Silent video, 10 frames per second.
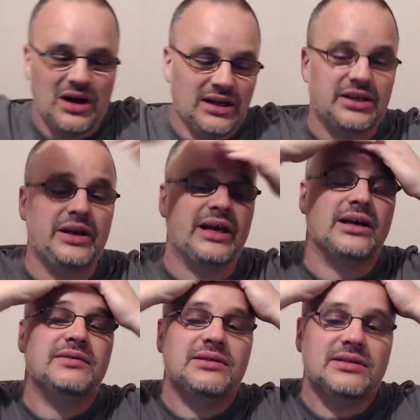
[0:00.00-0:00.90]
So, yeah,
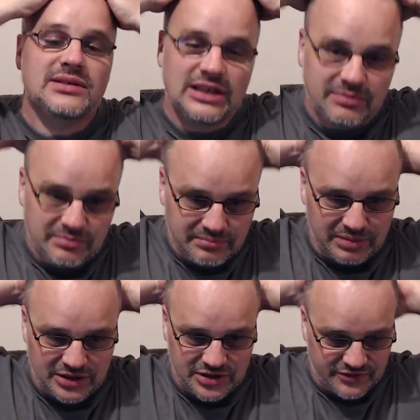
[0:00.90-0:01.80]
I did a
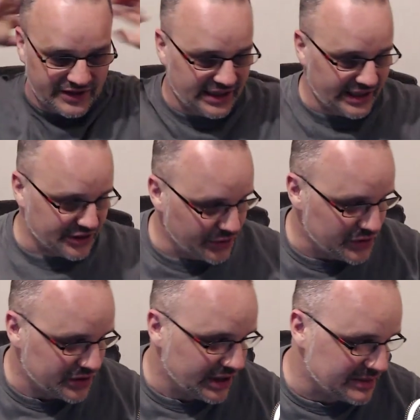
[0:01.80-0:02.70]
bunch of fiddling. I showed you
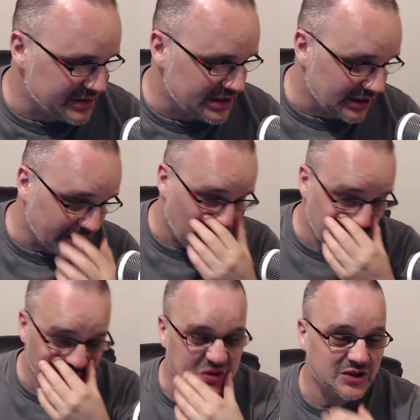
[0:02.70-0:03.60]
guys some stuff. I hope it
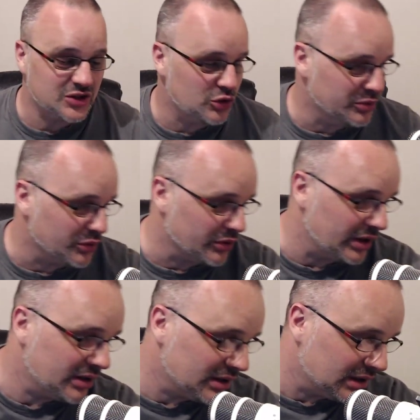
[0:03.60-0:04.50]
wasn't too
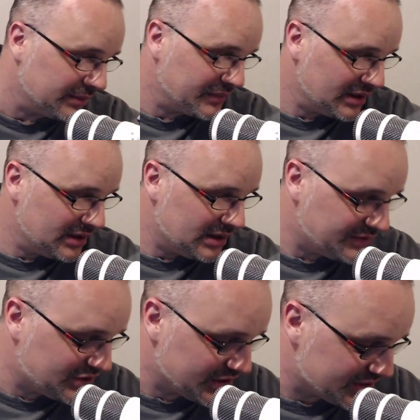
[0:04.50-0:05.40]
boring. Um, I've
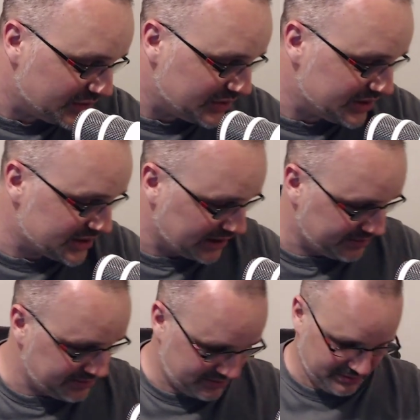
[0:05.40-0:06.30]
just noticed I
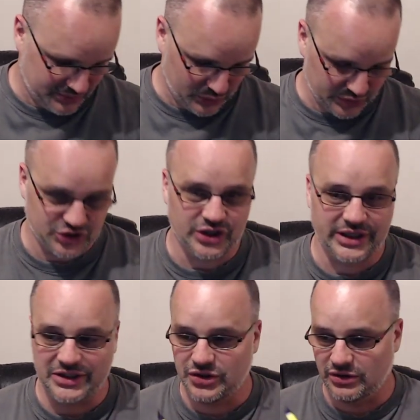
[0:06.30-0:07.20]
bought a
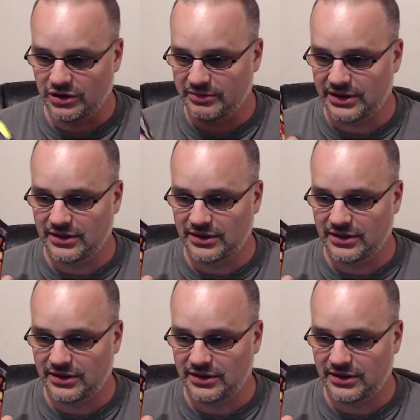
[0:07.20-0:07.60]
giant chocolate bar.